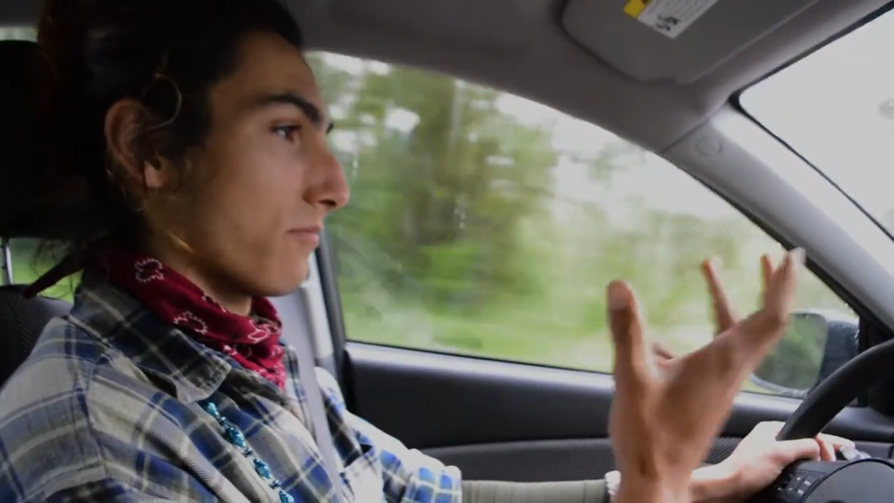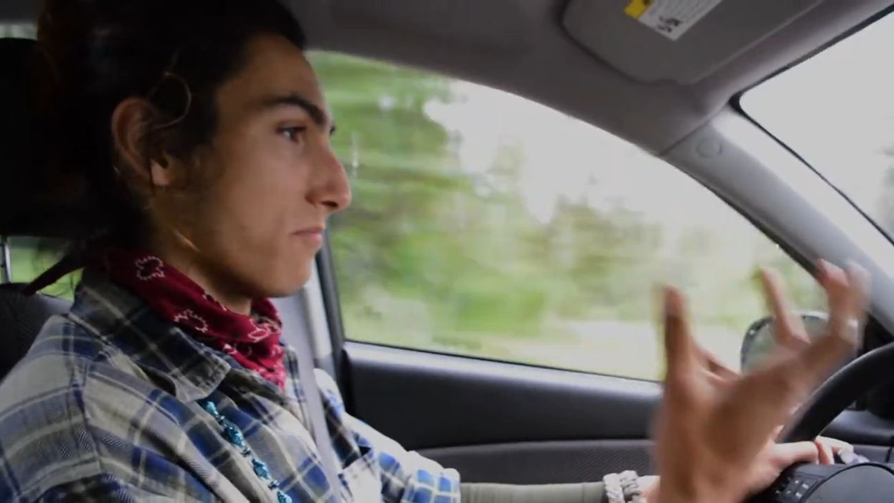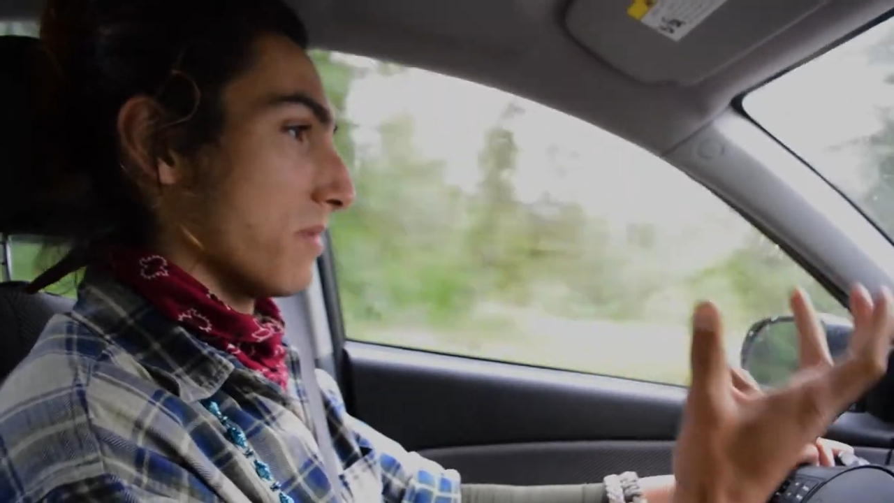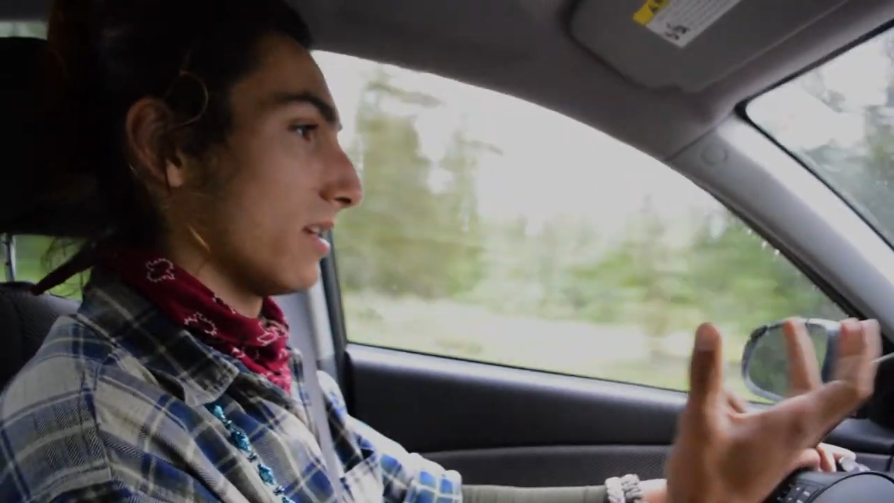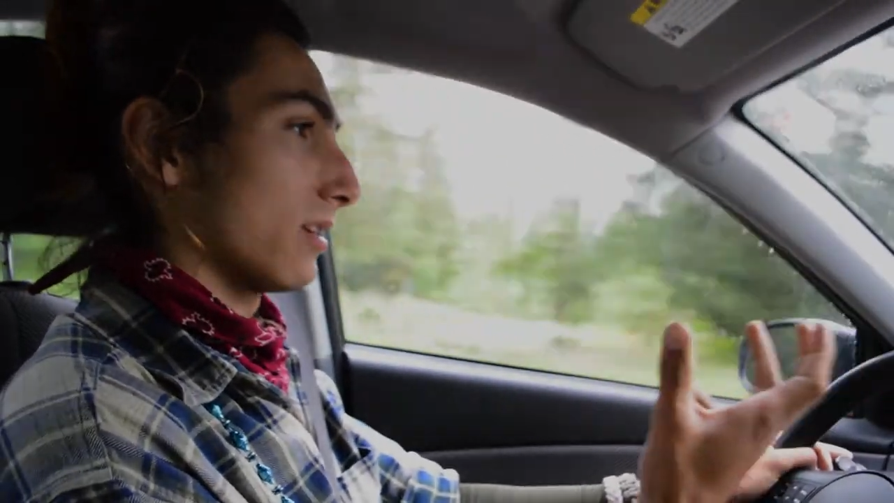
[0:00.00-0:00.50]

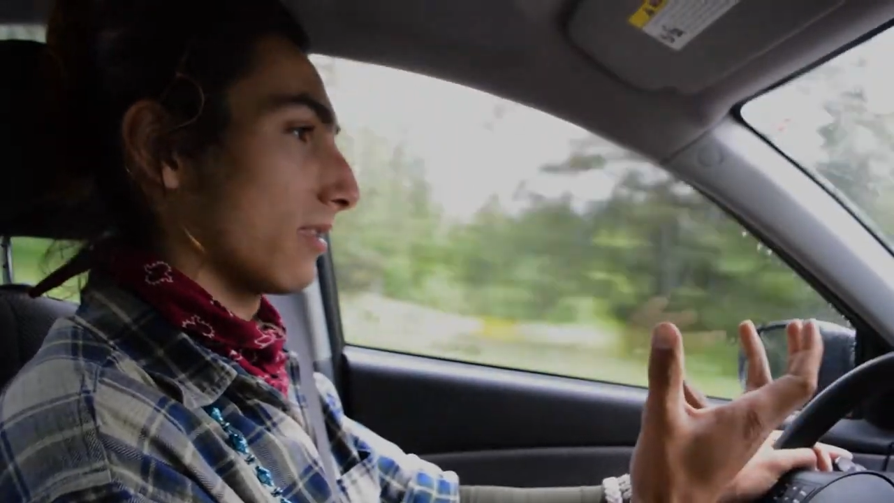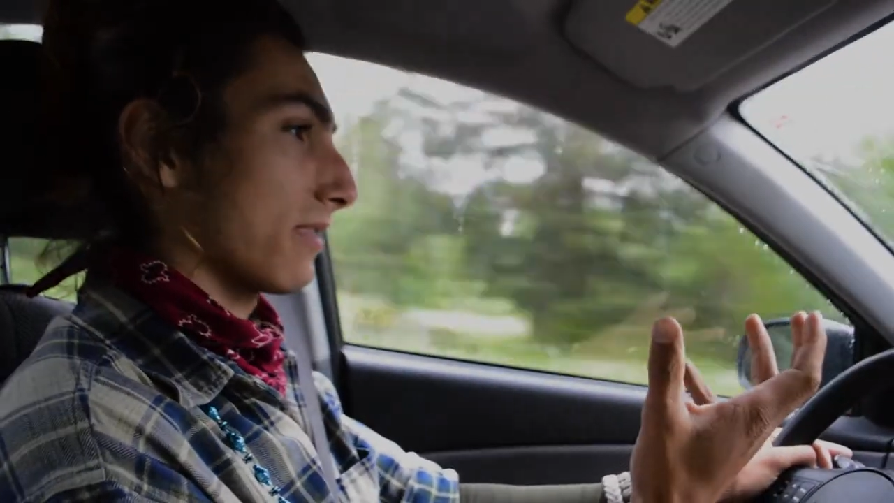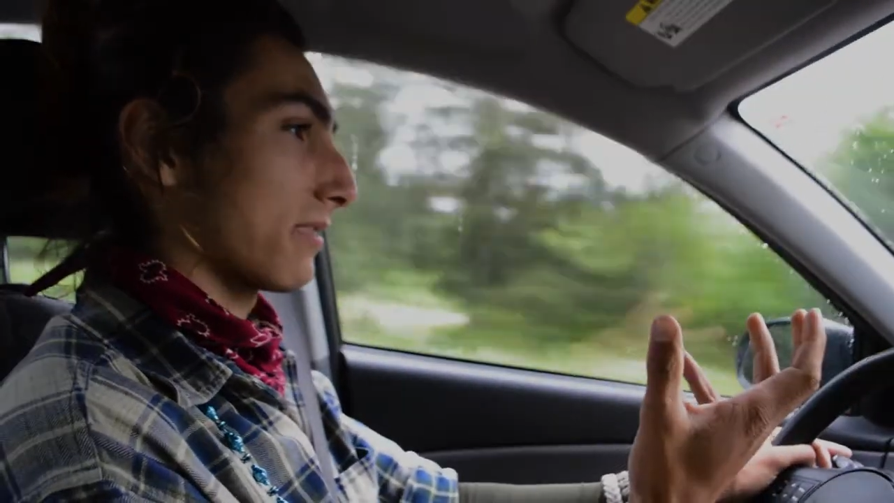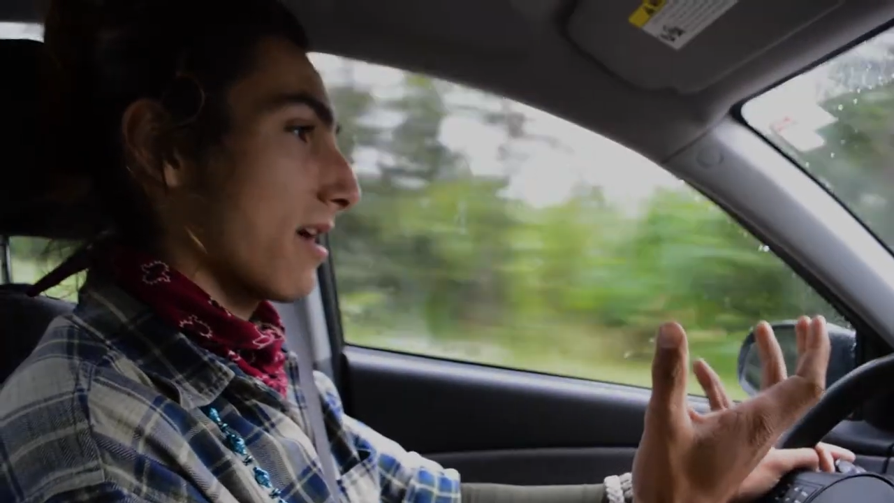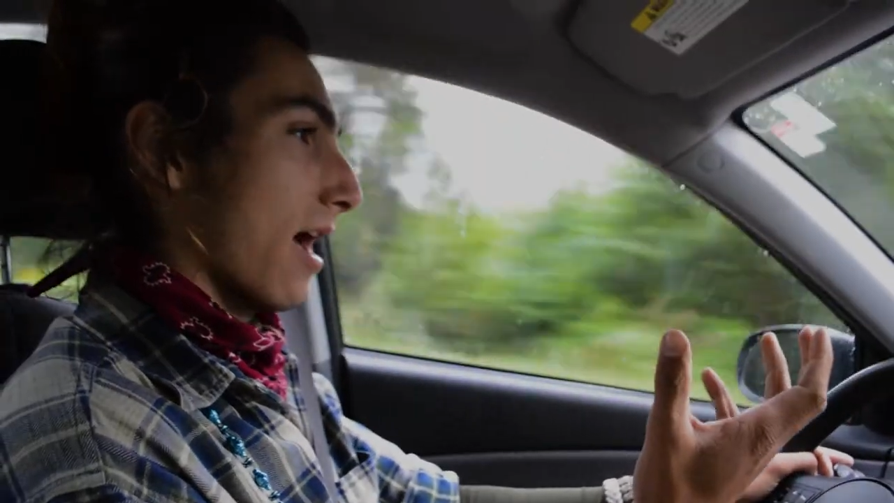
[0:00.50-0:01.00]
meeting that
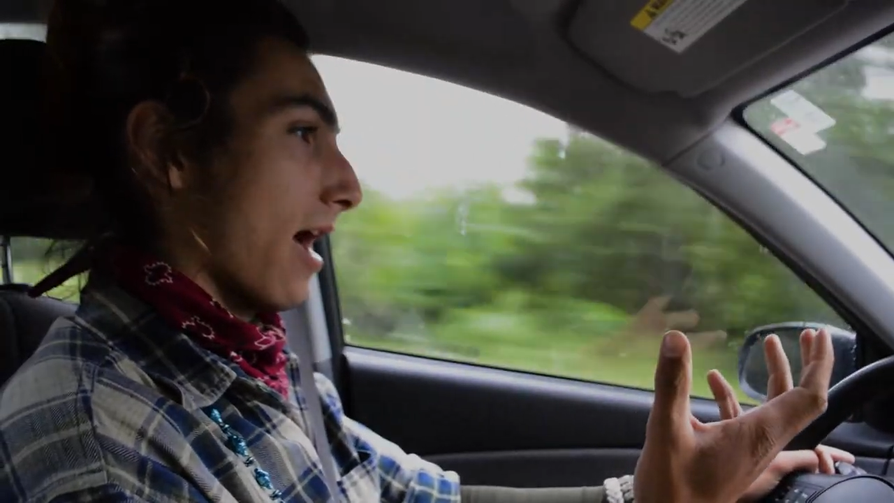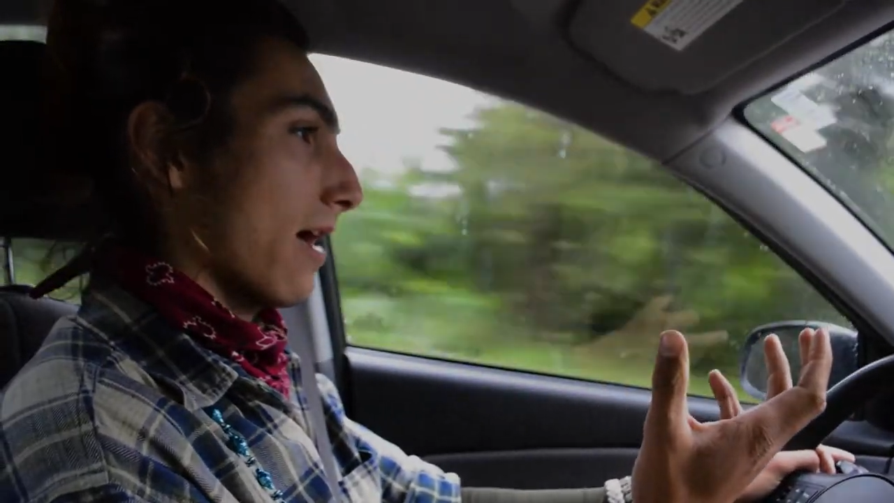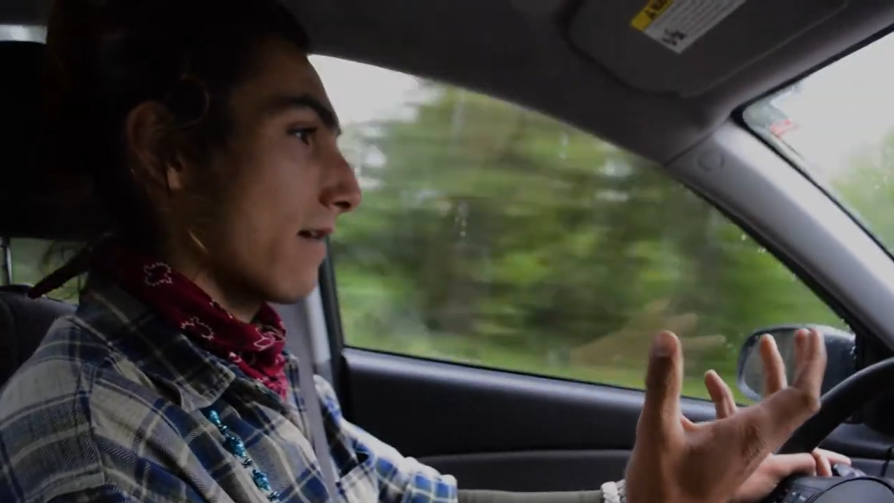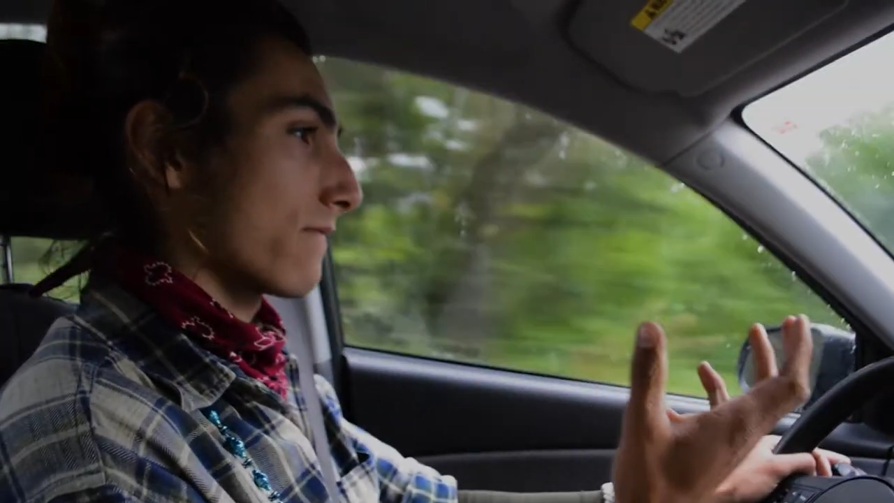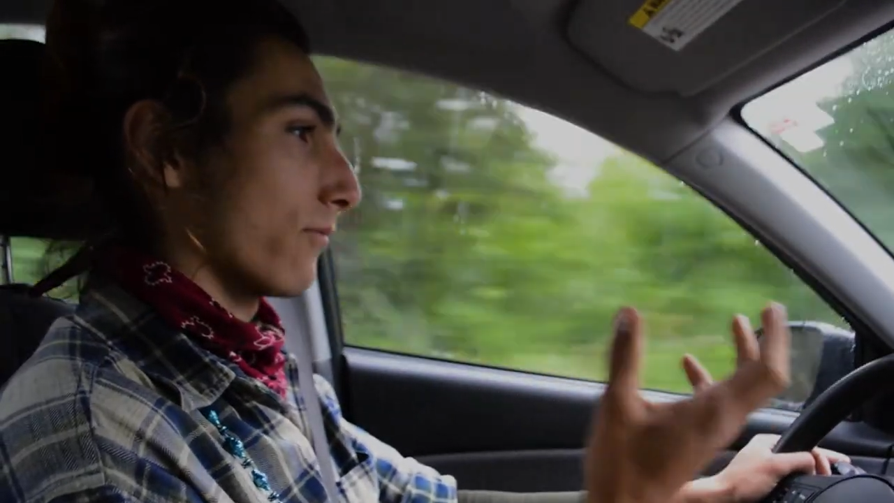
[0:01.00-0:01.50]
they have